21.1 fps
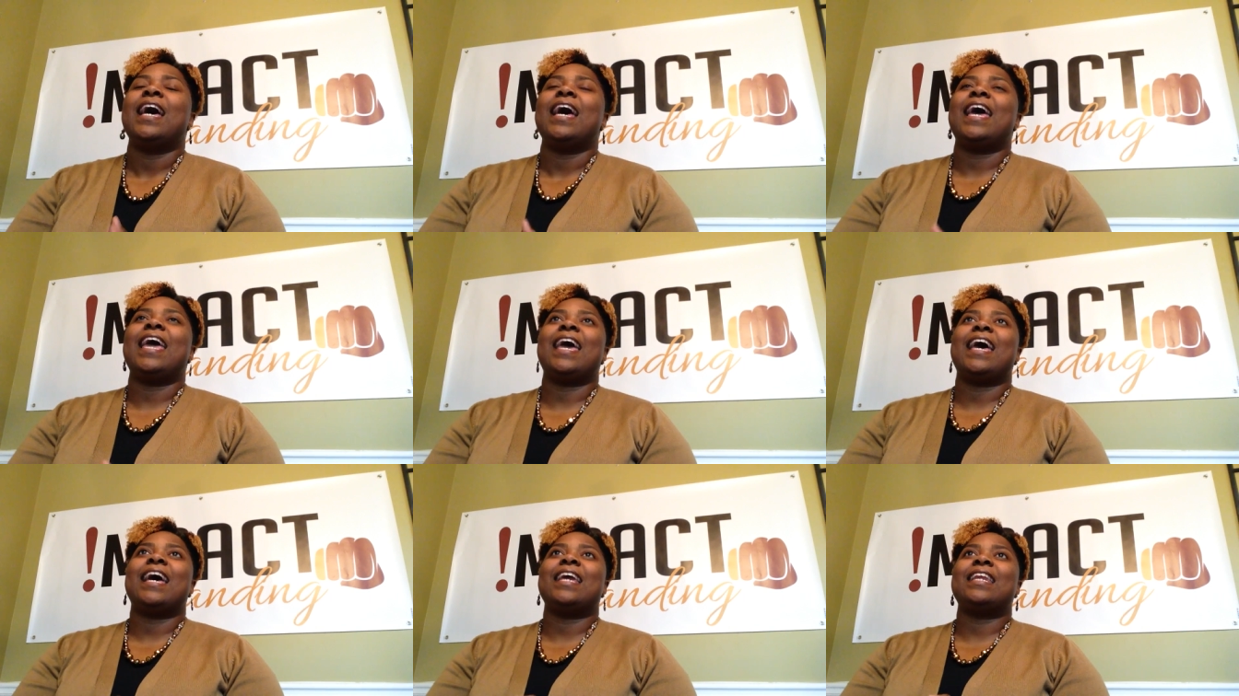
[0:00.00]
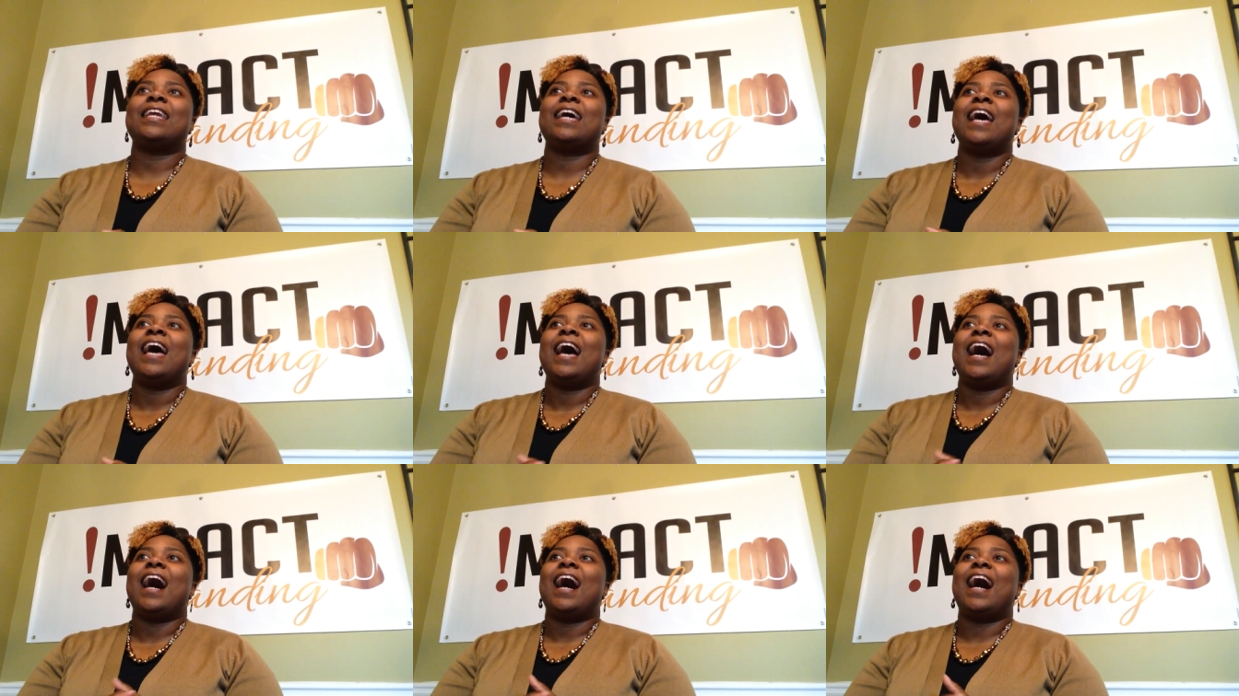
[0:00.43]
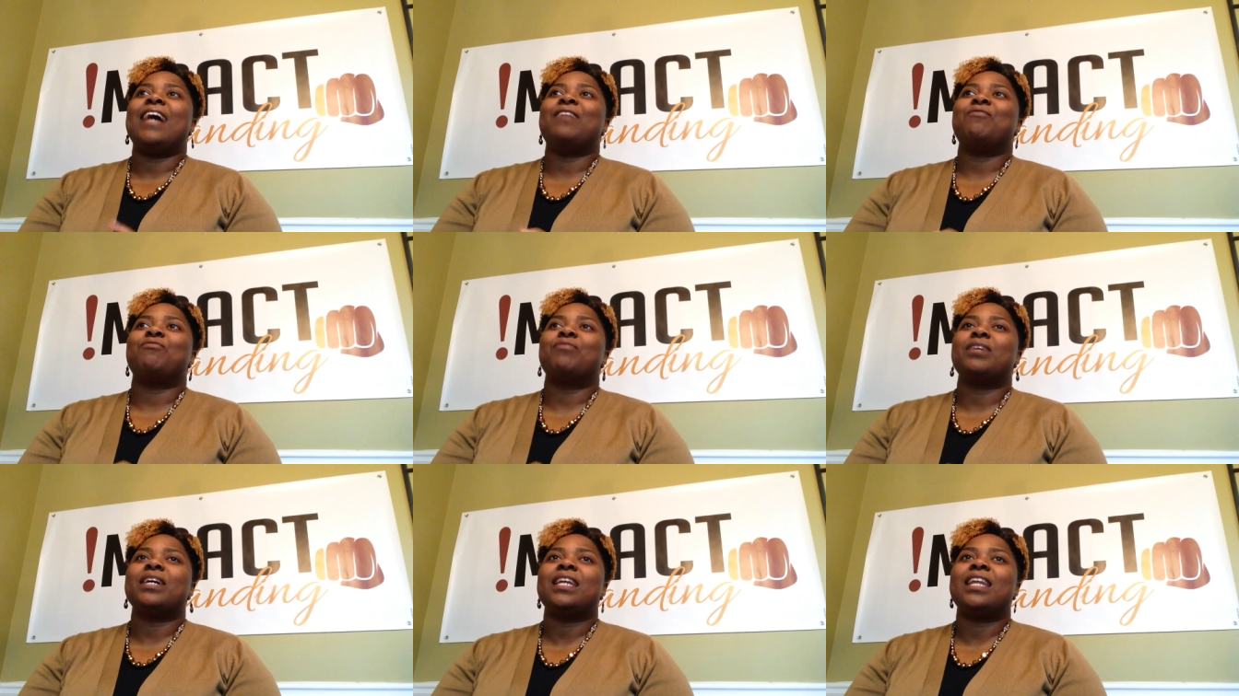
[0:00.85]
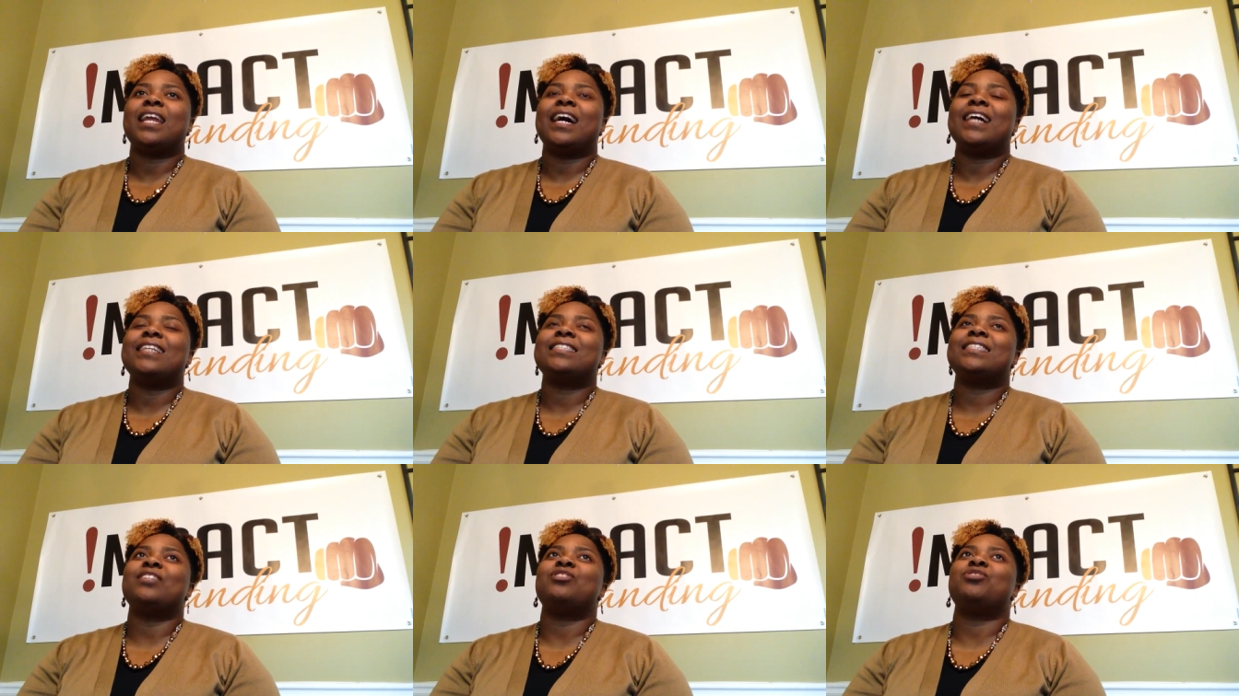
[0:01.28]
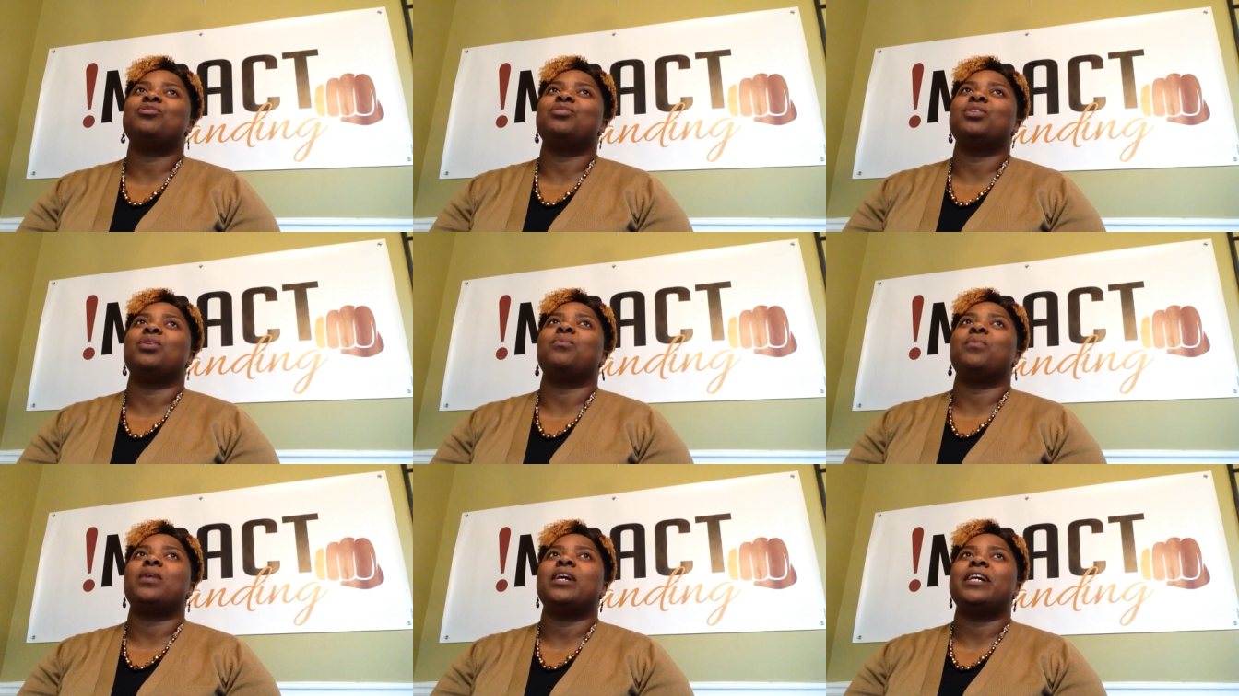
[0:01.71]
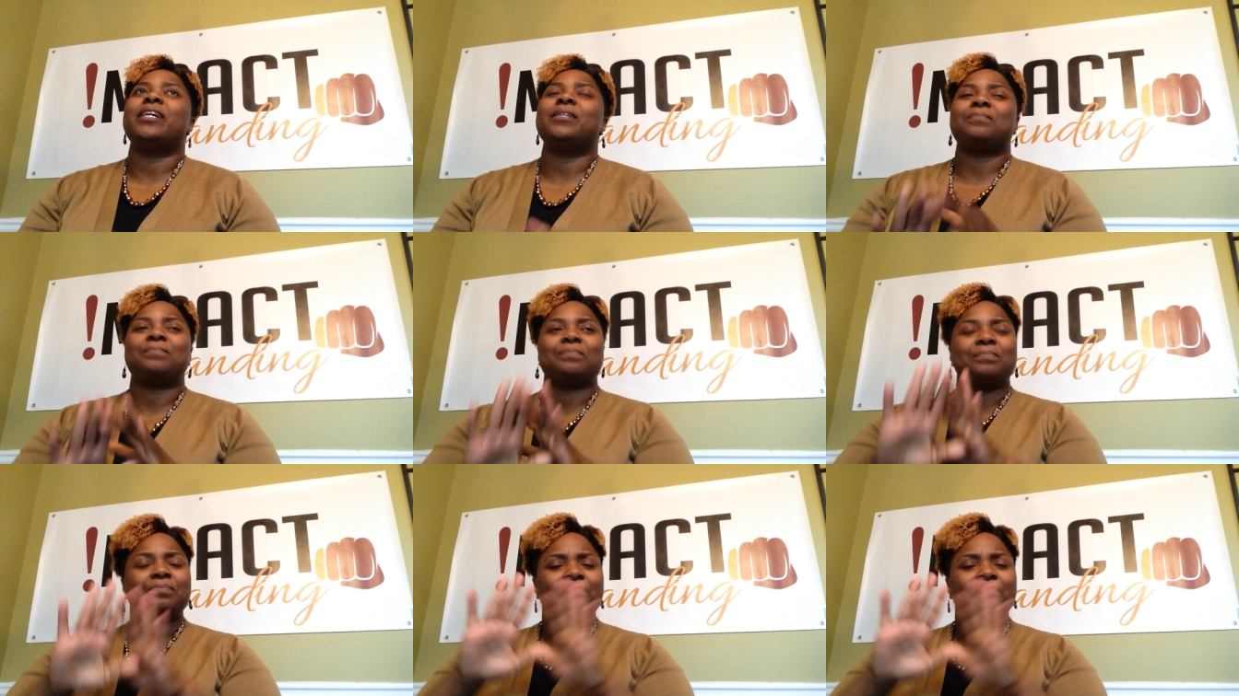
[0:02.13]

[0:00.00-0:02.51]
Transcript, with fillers: And I realized that, you know what?